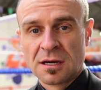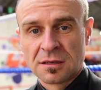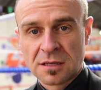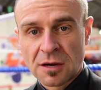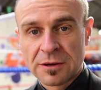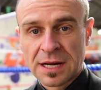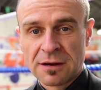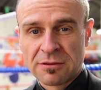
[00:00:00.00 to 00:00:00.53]

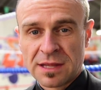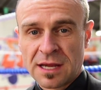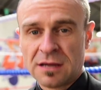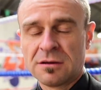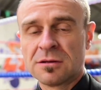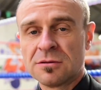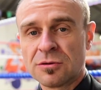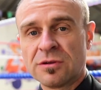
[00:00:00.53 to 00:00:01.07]
going out
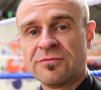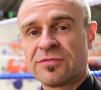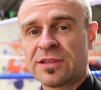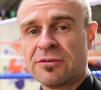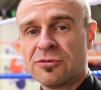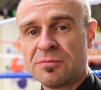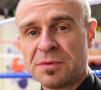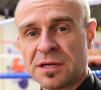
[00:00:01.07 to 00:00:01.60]
there and looking for
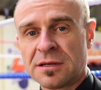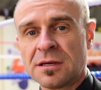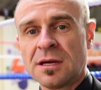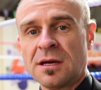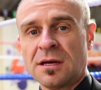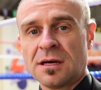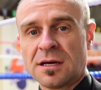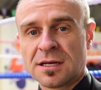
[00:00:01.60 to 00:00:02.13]
therapy
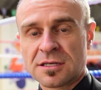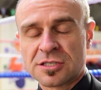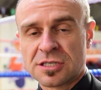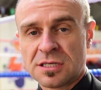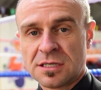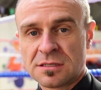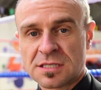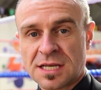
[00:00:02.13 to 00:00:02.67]
and
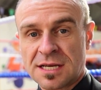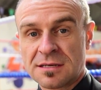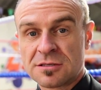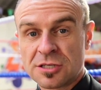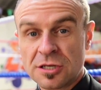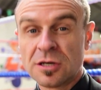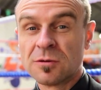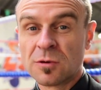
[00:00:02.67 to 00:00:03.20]
actually saying,
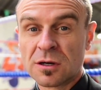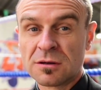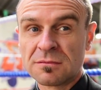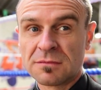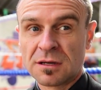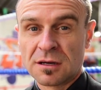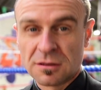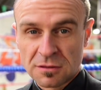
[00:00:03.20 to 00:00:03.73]
do you know what,
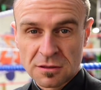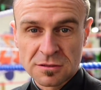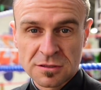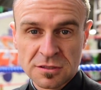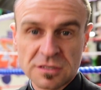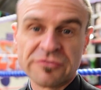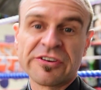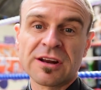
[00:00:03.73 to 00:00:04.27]
I'd like
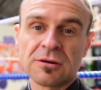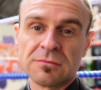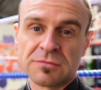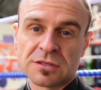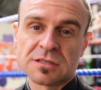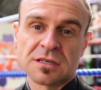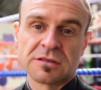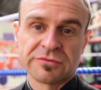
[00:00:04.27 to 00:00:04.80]
to develop
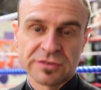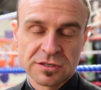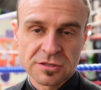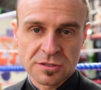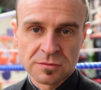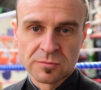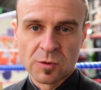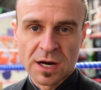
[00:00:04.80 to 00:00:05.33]
myself in
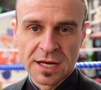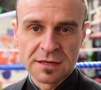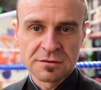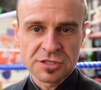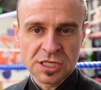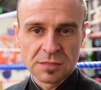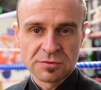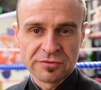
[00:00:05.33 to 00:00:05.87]
some way,
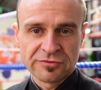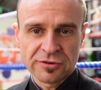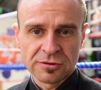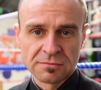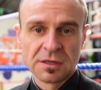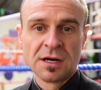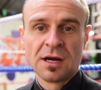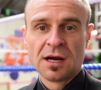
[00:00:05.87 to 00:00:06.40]
shape or
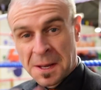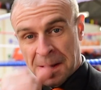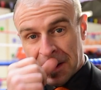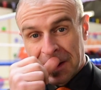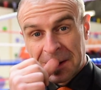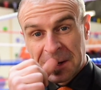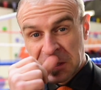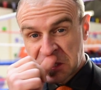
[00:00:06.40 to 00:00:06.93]
form.
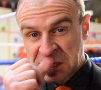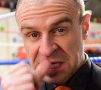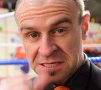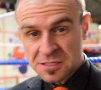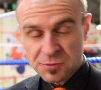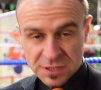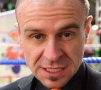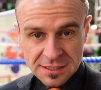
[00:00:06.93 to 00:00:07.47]
Us
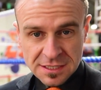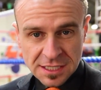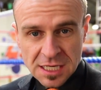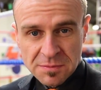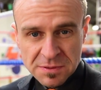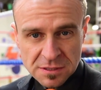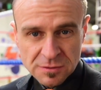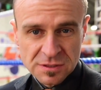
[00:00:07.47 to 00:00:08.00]
gents, we tend to
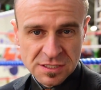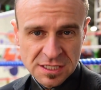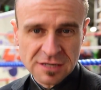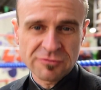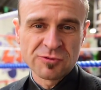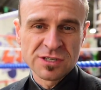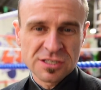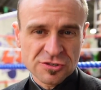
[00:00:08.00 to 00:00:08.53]
keep it to
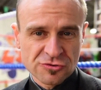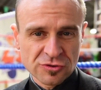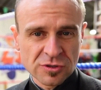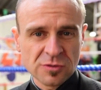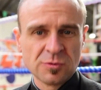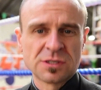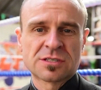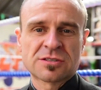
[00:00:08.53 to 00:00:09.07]
ourselves. We
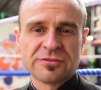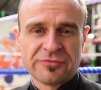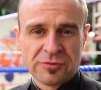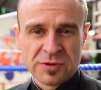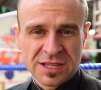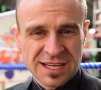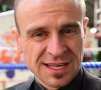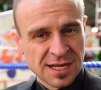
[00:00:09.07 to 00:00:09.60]
struggle, we suffer
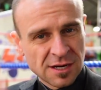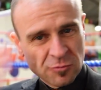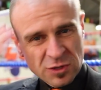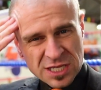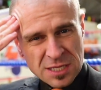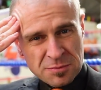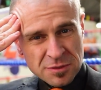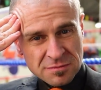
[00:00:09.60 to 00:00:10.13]
with it, we
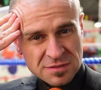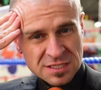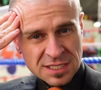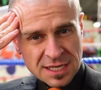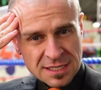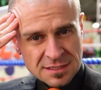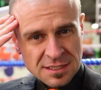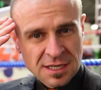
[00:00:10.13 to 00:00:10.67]
keep it
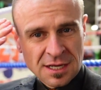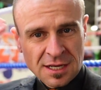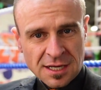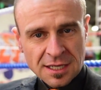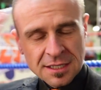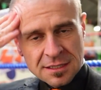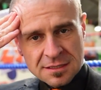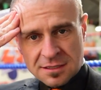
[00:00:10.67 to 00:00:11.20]
upstairs,
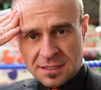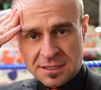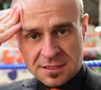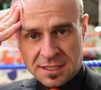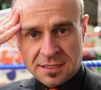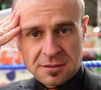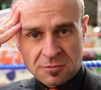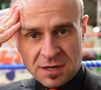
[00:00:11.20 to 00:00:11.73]
and it's
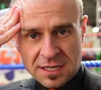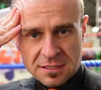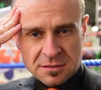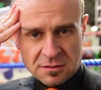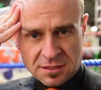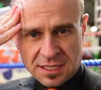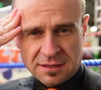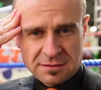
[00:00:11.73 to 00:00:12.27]
in a way
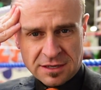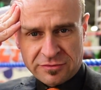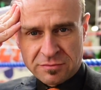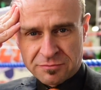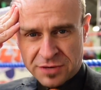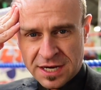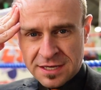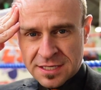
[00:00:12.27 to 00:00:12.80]
it's like
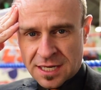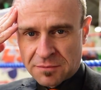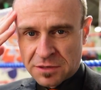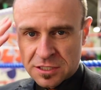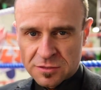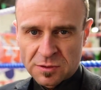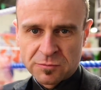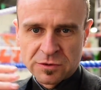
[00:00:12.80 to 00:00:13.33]
having brain
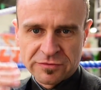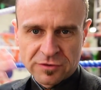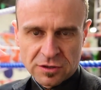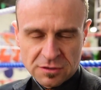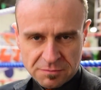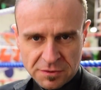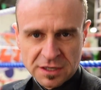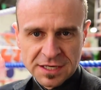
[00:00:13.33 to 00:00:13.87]
damage when we've
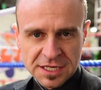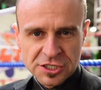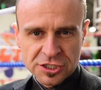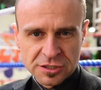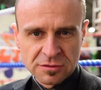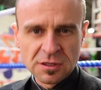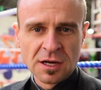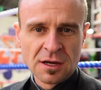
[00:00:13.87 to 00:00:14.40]
got an issue.